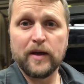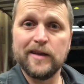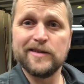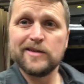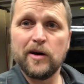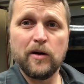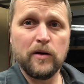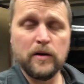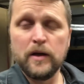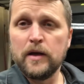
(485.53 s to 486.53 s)

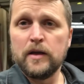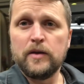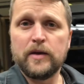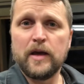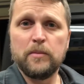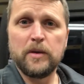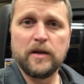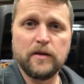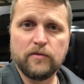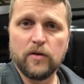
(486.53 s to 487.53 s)
install, you can't beat
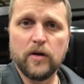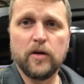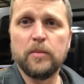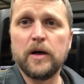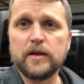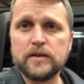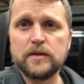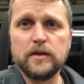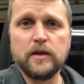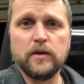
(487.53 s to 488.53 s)
it for $100.
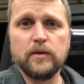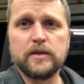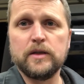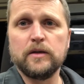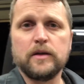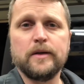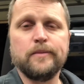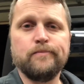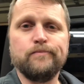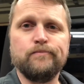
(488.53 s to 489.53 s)
You know, it took
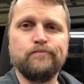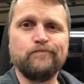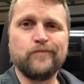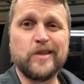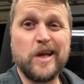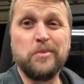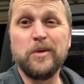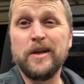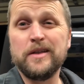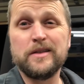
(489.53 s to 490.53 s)
10
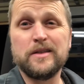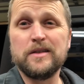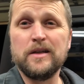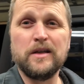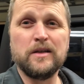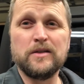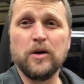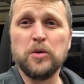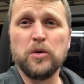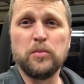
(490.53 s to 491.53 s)
minutes
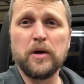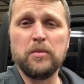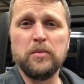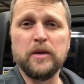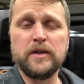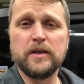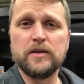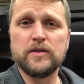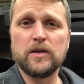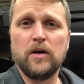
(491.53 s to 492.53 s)
total probably to
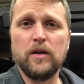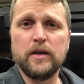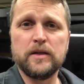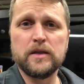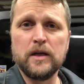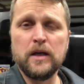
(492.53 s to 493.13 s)
install it.